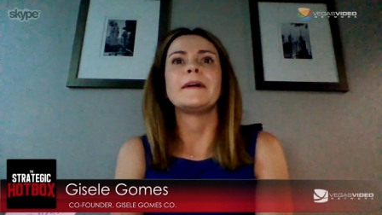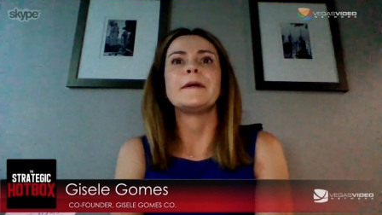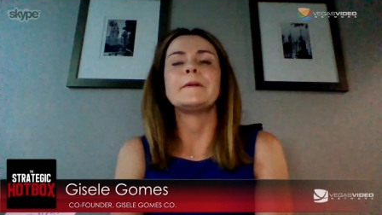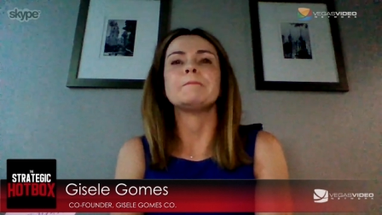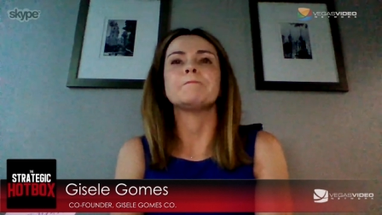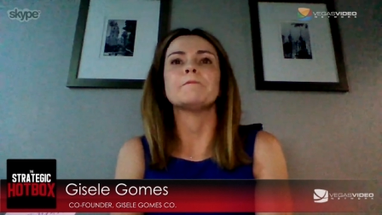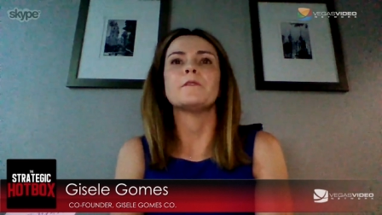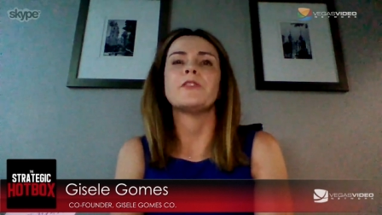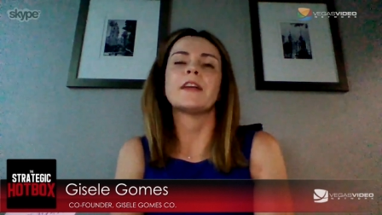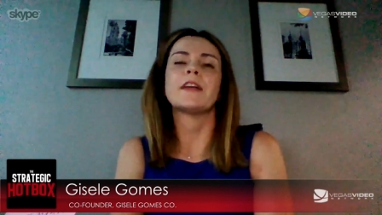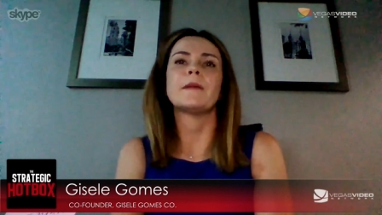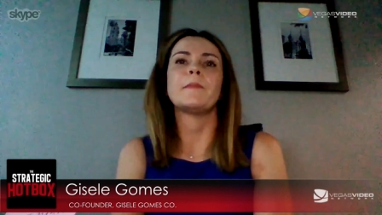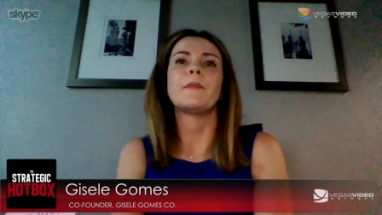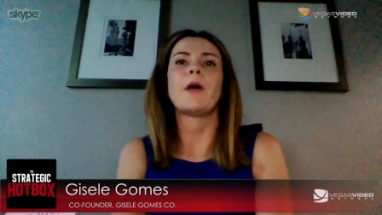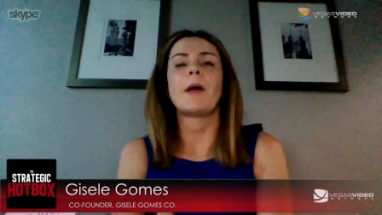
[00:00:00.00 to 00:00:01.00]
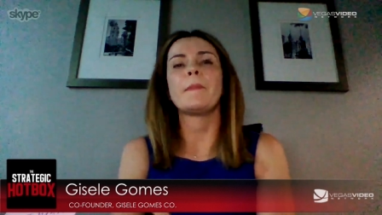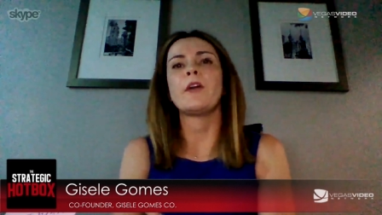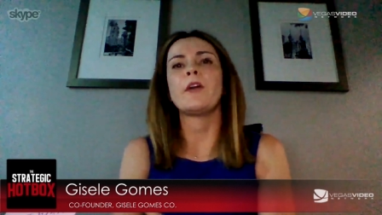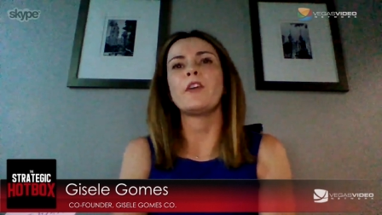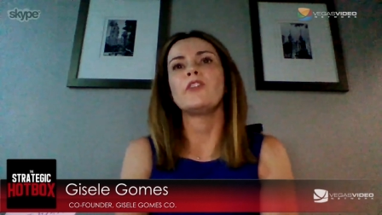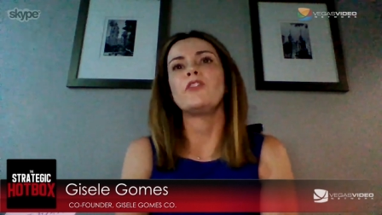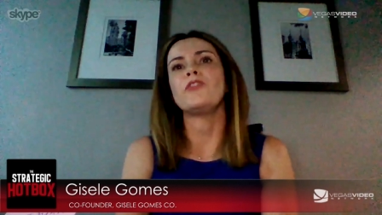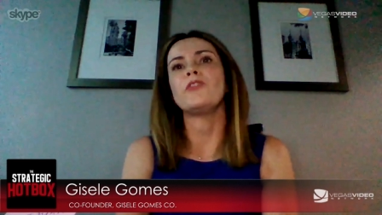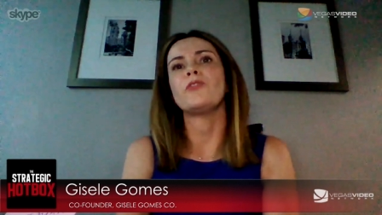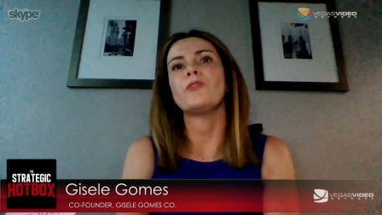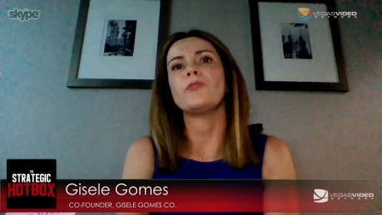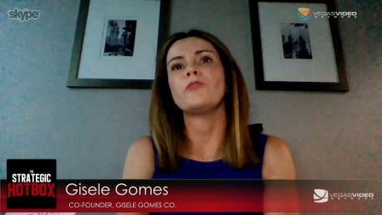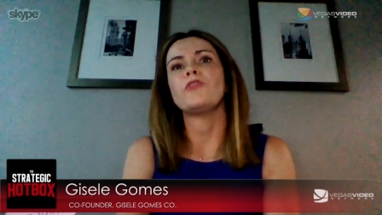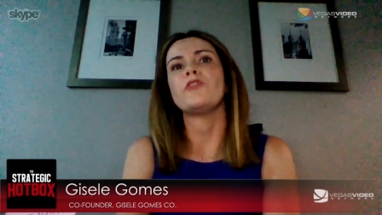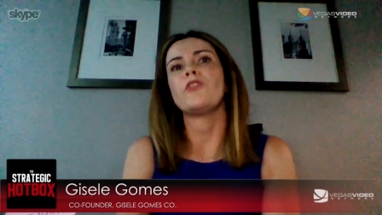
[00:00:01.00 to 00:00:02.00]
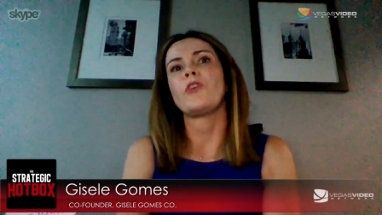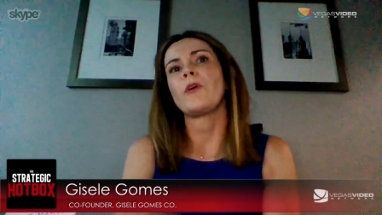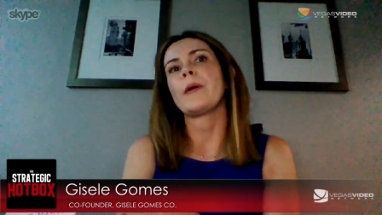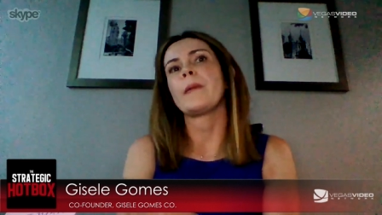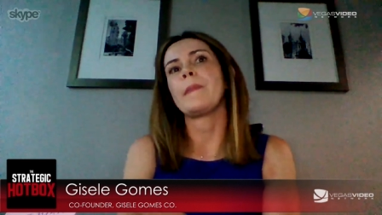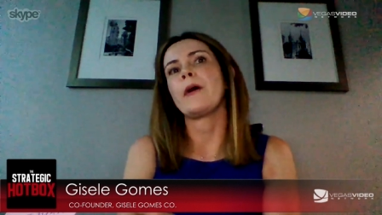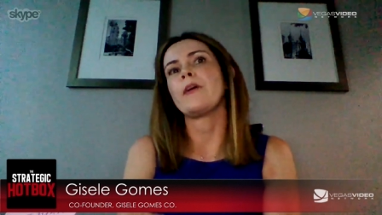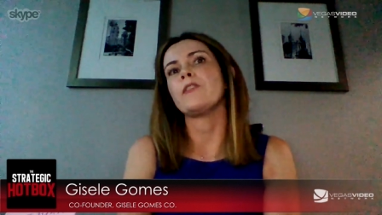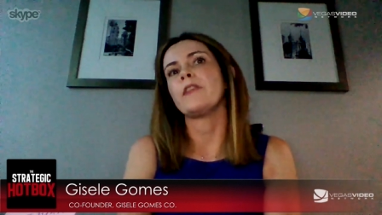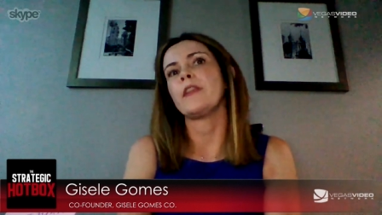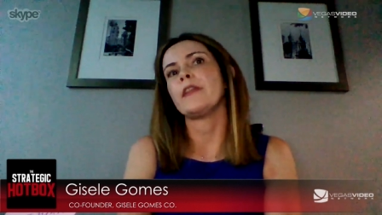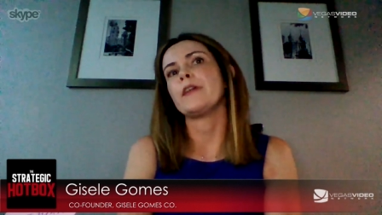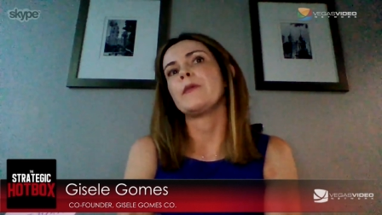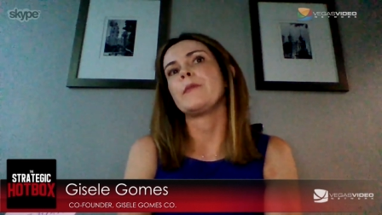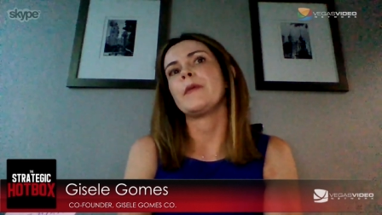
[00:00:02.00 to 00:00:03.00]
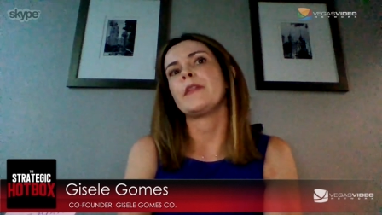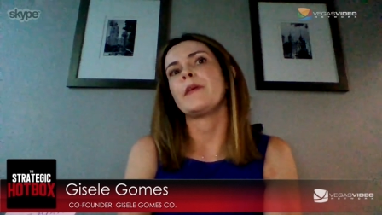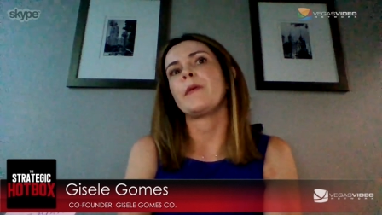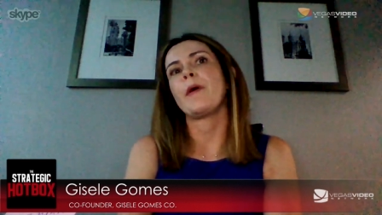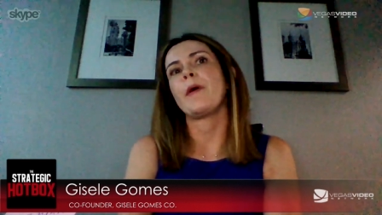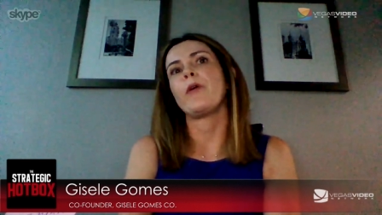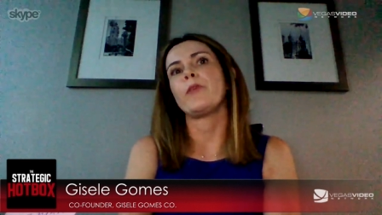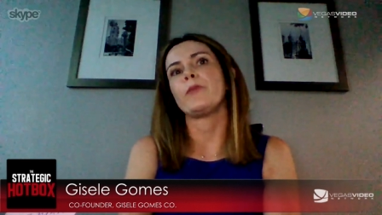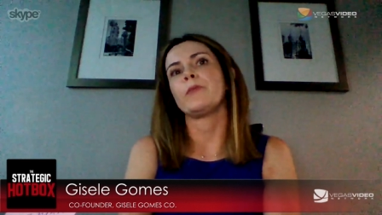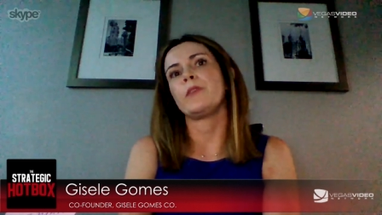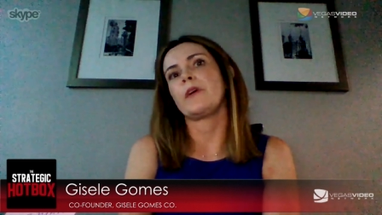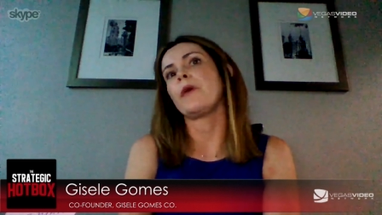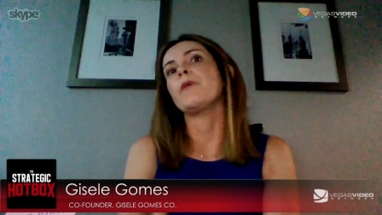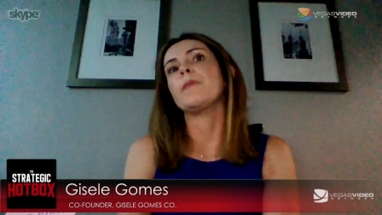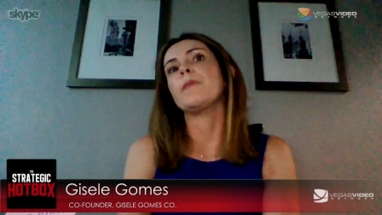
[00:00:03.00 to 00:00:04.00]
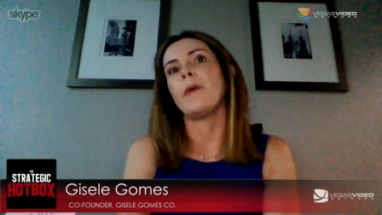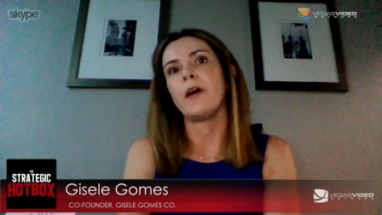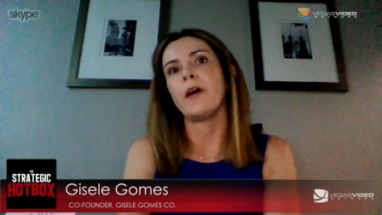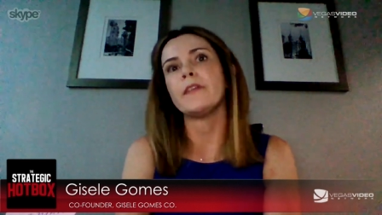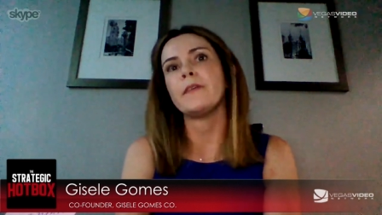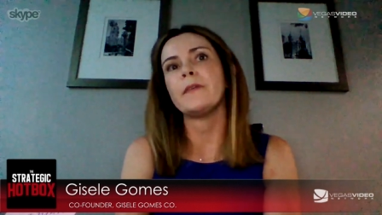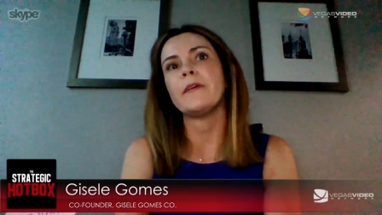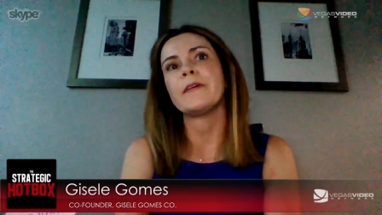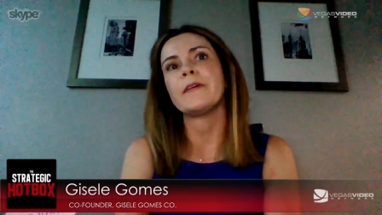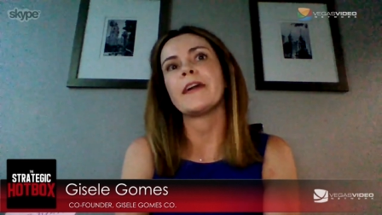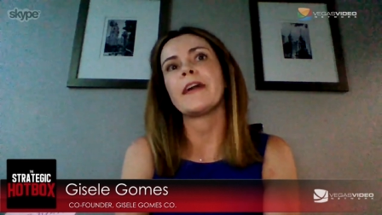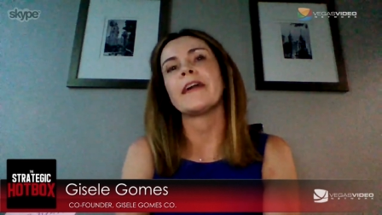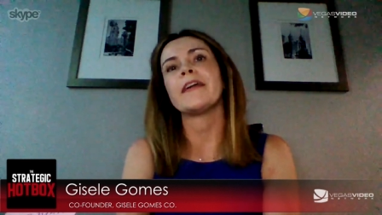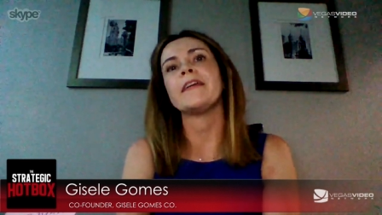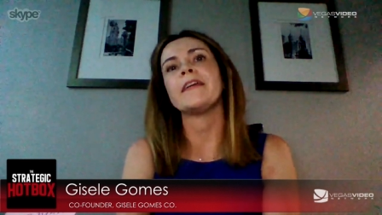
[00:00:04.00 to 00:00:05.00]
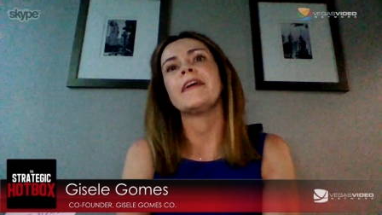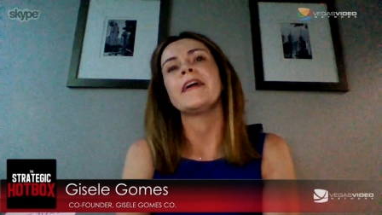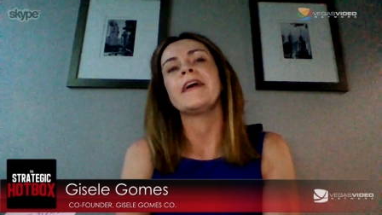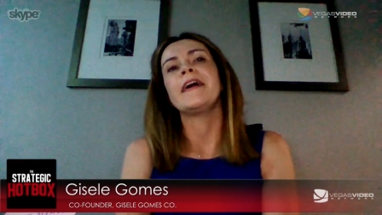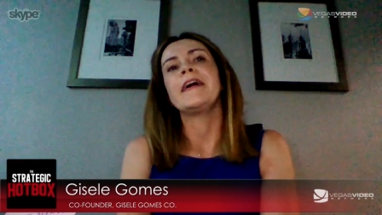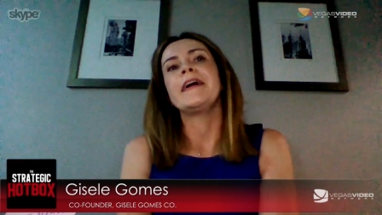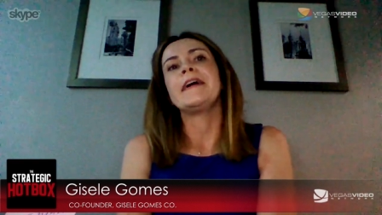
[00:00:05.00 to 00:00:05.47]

um, for example, I'm going to, to talk about a little bit about our model, okay?